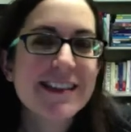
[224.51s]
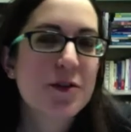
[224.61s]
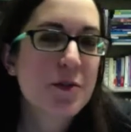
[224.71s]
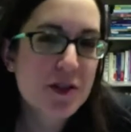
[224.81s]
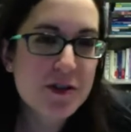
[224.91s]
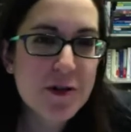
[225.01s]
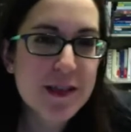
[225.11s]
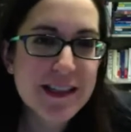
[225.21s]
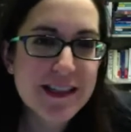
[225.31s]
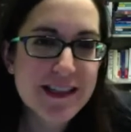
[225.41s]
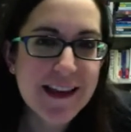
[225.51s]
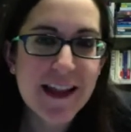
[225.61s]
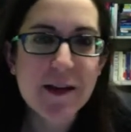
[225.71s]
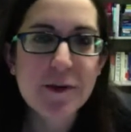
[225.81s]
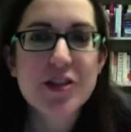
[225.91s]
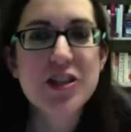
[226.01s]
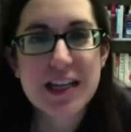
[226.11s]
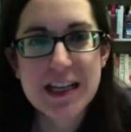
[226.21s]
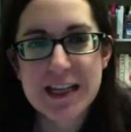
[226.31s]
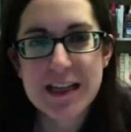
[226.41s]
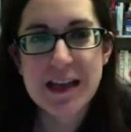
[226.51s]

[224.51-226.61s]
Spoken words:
So I'm just using the same language in